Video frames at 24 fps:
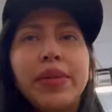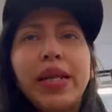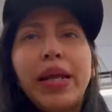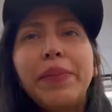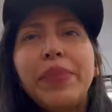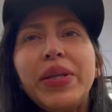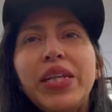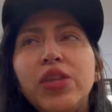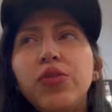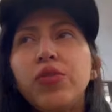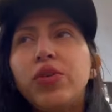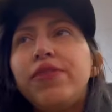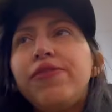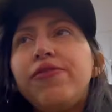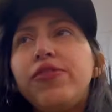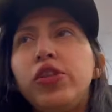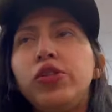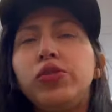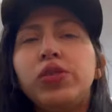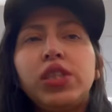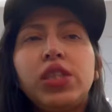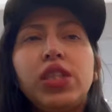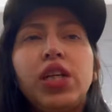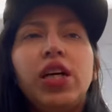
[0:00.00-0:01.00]
I've been doing
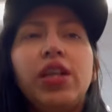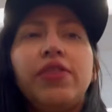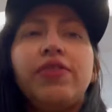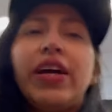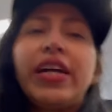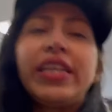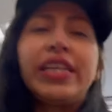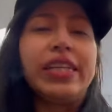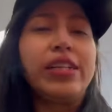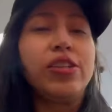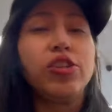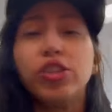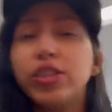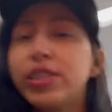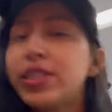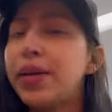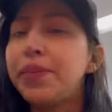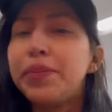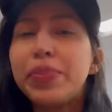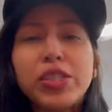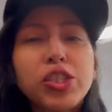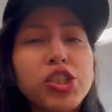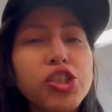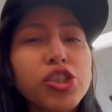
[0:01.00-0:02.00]
food stuff. I did her
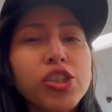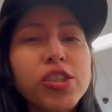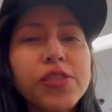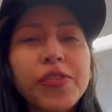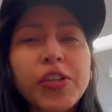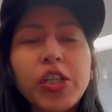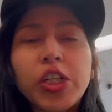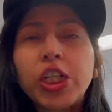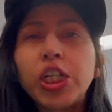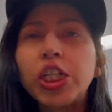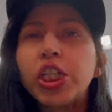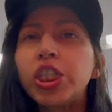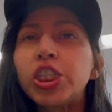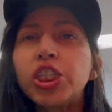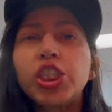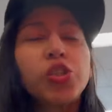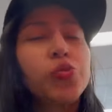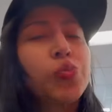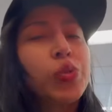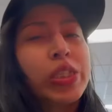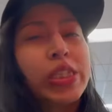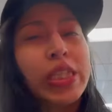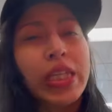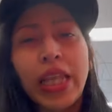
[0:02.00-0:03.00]
temperatures for her. She
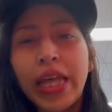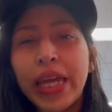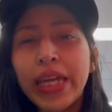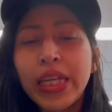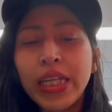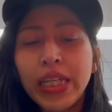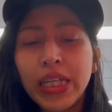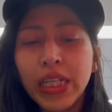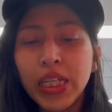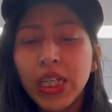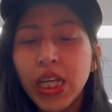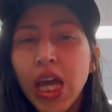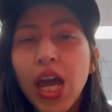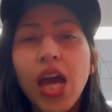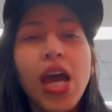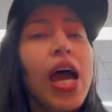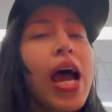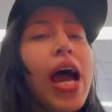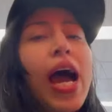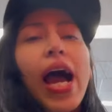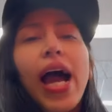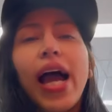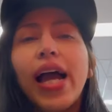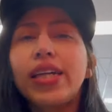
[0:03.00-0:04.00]
was late.
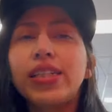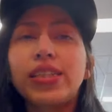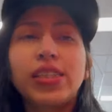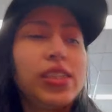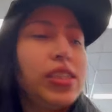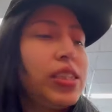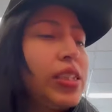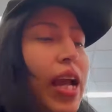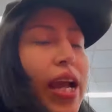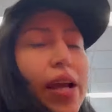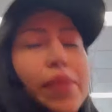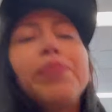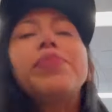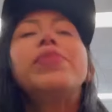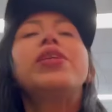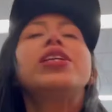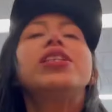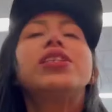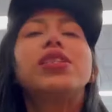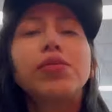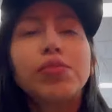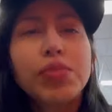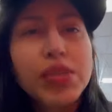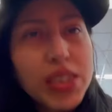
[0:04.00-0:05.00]
I, I
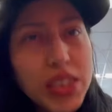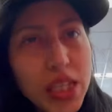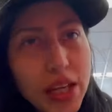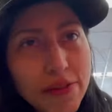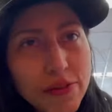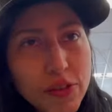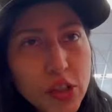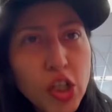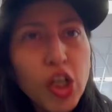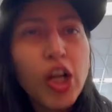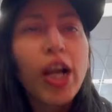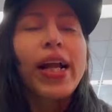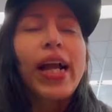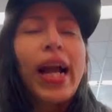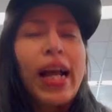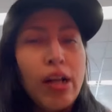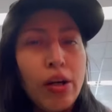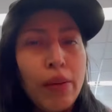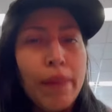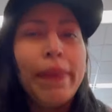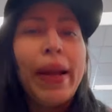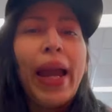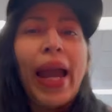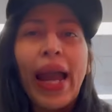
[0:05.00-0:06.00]
did some stuff for her. I got
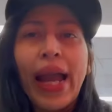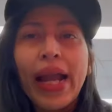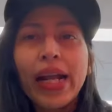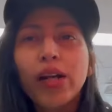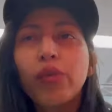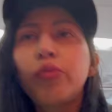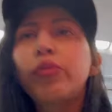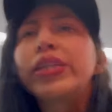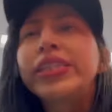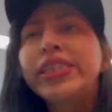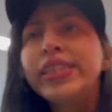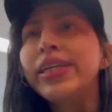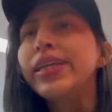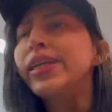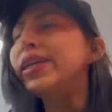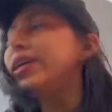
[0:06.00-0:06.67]
her back. We did.